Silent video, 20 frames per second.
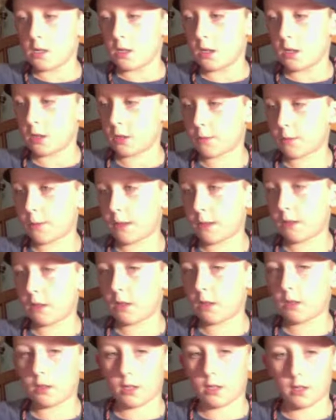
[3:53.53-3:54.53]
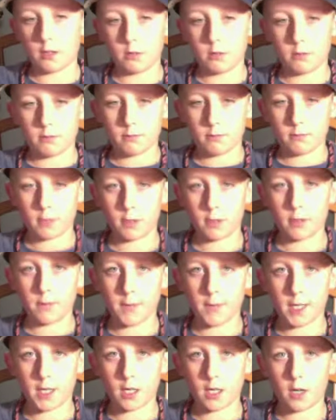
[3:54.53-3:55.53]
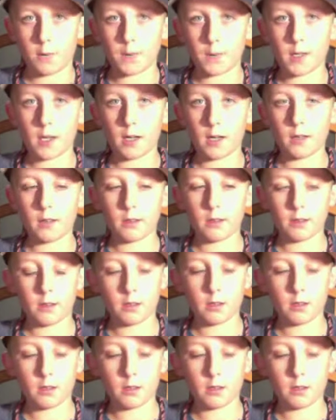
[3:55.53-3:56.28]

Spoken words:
that's about it. I just wanted to make an update.